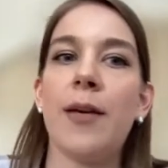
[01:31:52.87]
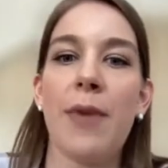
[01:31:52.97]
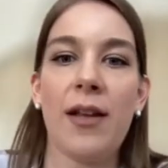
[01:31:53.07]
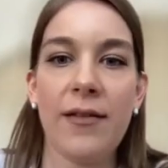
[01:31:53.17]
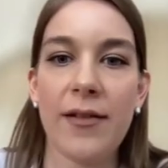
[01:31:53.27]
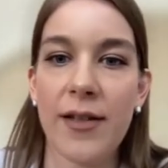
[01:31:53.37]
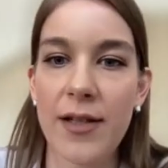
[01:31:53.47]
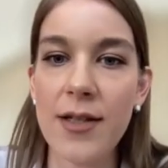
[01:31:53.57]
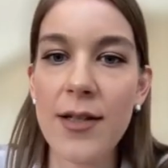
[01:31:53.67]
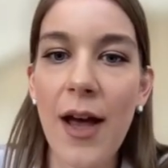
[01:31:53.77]
name
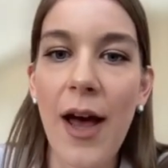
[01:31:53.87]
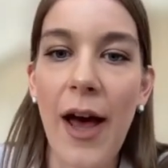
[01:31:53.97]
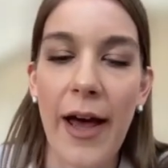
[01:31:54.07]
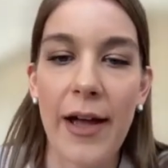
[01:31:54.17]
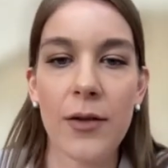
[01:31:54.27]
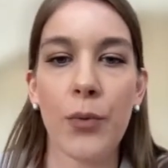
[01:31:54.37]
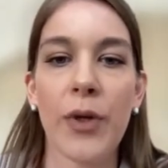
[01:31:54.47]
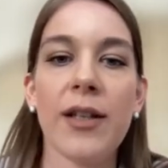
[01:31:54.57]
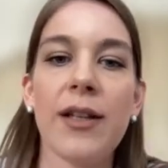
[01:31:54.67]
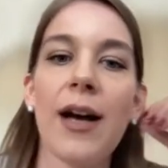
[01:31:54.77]
entities, and
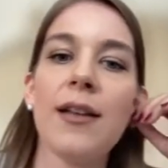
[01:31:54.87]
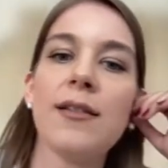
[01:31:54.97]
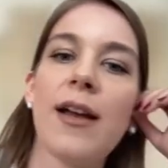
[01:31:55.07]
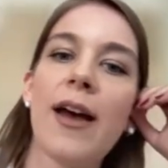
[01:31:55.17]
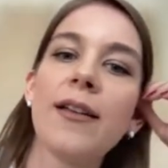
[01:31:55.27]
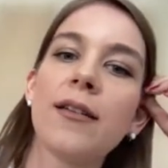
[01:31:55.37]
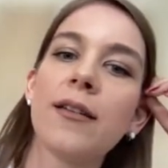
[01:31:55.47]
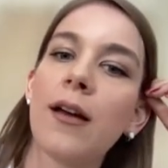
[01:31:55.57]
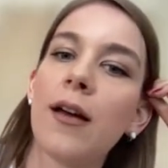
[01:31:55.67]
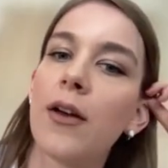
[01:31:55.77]
we done that
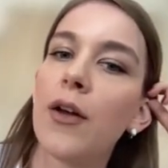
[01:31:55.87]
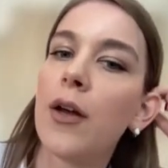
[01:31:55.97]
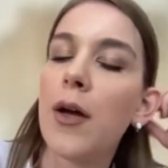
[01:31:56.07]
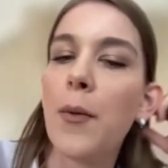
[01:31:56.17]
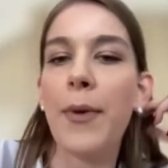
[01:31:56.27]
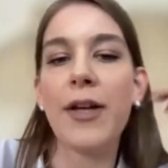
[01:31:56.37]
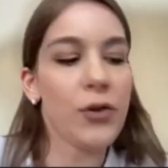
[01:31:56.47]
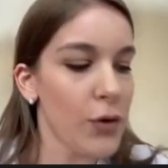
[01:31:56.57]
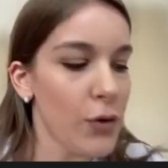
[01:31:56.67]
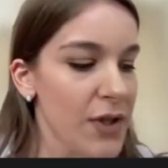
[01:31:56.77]
by
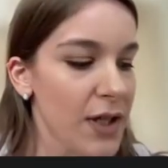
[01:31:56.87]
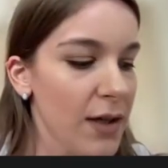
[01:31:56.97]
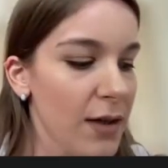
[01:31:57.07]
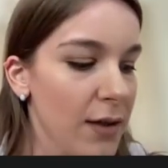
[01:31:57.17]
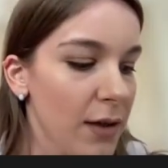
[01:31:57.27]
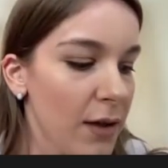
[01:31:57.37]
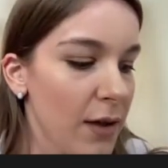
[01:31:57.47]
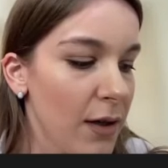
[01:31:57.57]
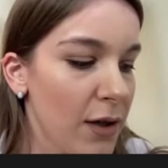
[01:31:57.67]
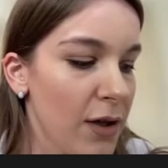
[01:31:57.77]
using
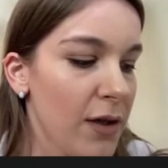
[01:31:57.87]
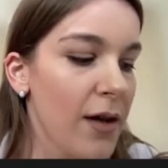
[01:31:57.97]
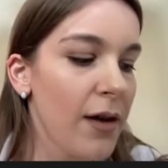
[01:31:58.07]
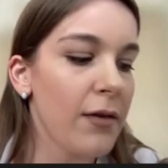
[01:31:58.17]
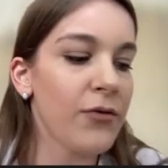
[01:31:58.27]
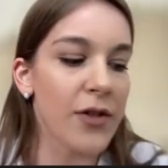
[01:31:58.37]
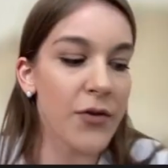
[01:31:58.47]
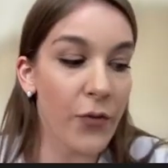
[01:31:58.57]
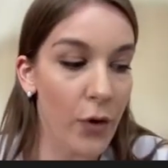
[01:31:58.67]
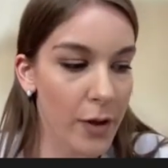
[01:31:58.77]

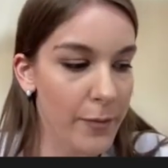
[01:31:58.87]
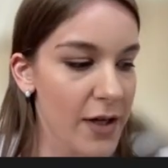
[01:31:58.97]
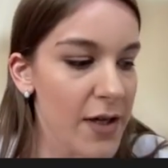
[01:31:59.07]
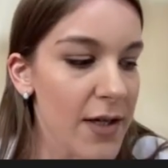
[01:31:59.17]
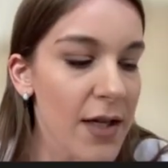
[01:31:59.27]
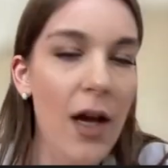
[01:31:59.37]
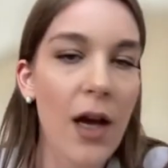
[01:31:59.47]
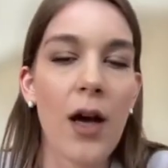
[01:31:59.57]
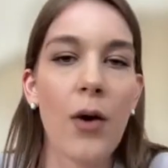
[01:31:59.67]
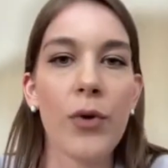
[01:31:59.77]
transformers.
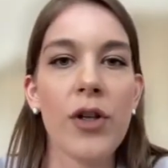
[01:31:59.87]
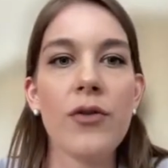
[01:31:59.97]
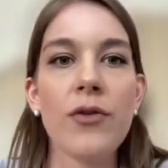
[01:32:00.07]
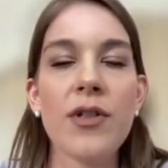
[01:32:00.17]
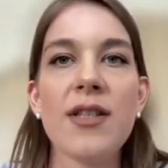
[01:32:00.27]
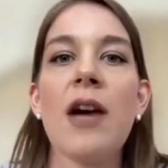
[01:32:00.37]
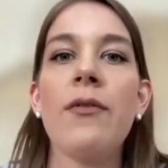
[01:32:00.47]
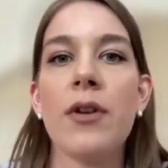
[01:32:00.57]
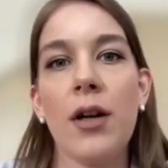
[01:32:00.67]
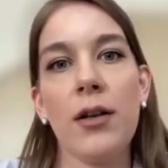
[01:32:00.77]
We used
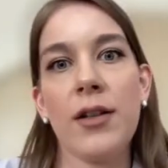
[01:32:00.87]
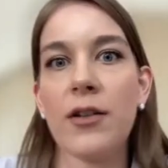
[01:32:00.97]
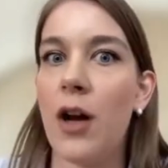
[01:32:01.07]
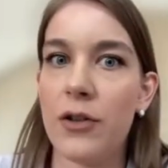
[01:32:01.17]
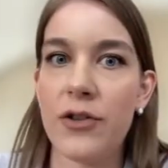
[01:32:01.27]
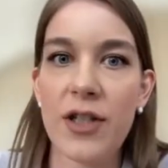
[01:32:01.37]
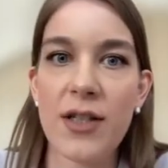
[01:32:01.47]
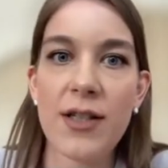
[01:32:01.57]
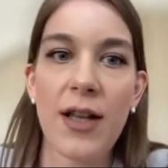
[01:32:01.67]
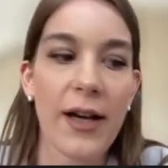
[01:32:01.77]
several
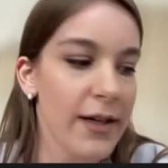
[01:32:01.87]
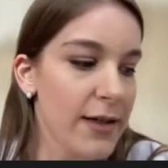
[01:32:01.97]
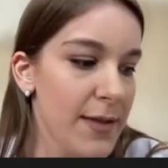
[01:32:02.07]
technologies like